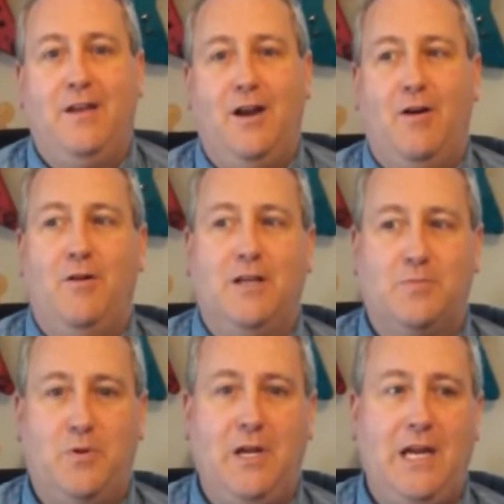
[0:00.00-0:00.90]
You know,
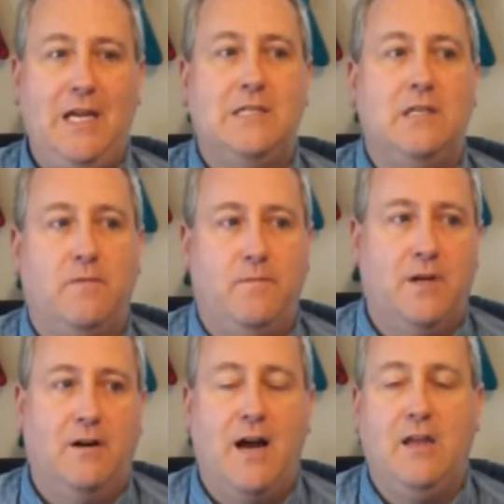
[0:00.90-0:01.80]
it's pretty easy to
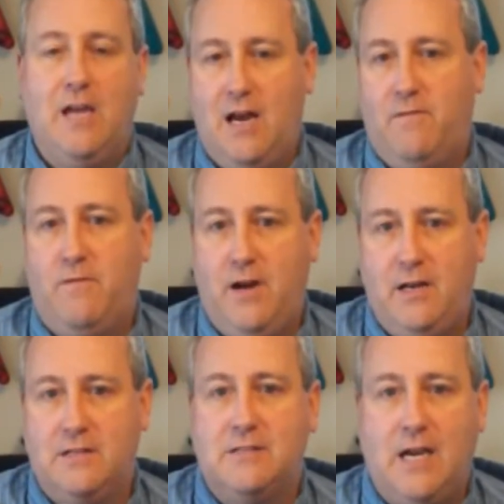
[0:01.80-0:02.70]
figure out. You got a
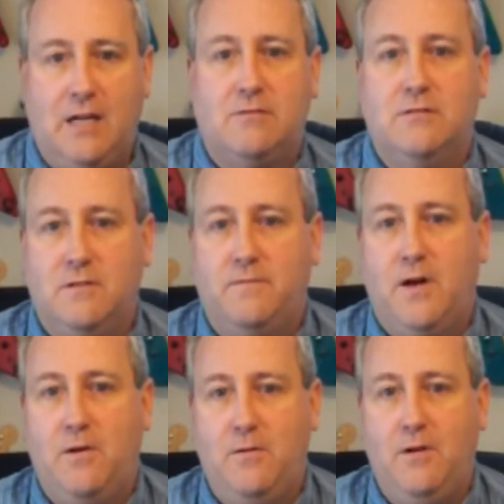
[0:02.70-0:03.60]
friend that's answering the
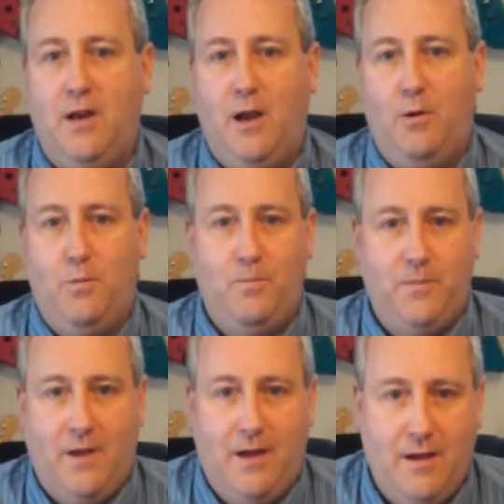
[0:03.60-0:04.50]
phone. You know.
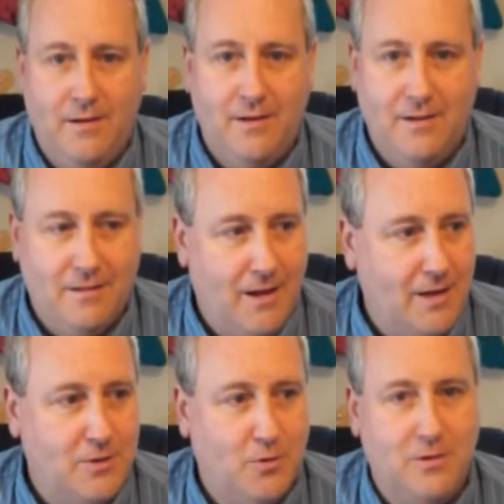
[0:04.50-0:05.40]
Uh,
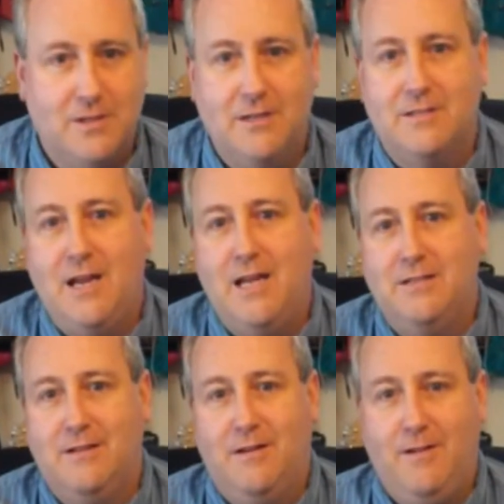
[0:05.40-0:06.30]
like George
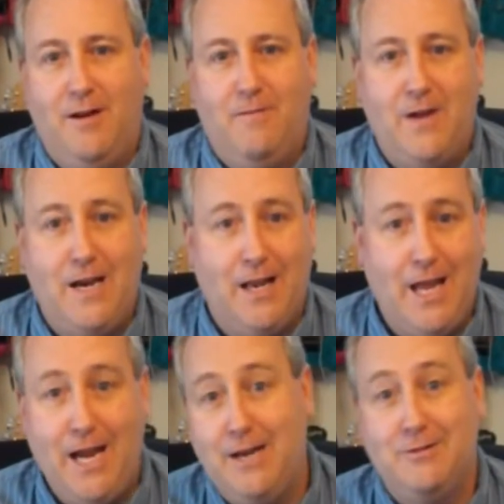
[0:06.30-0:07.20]
Costanza, you know,
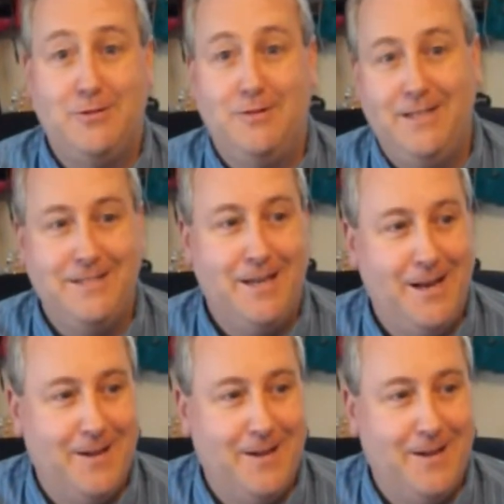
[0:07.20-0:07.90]
Vandelay Industries.